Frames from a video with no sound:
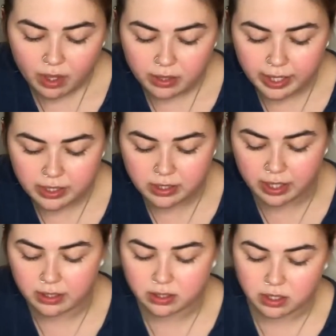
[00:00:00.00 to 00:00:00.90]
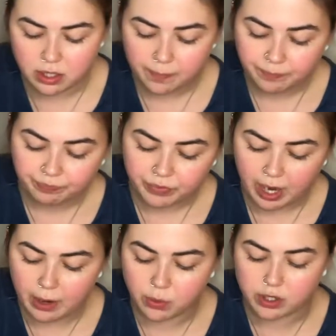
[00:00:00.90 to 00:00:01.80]
like since
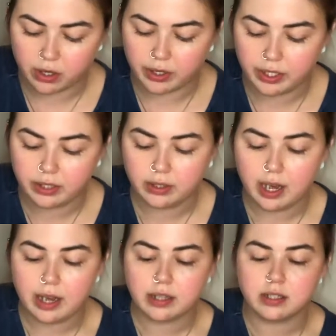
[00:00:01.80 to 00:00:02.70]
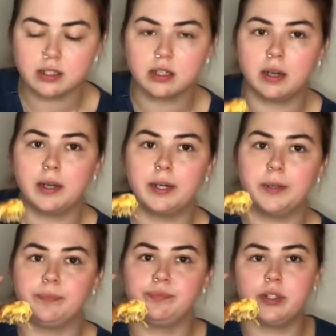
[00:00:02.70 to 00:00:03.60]
I was on here last.
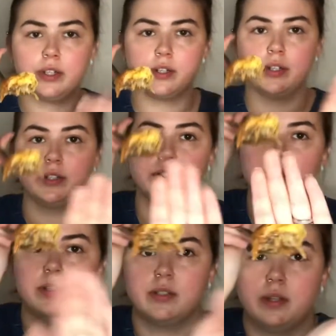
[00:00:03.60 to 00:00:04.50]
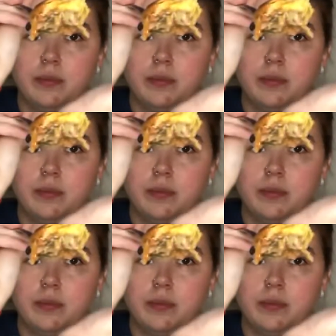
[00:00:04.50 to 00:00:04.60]
Here's a close-up.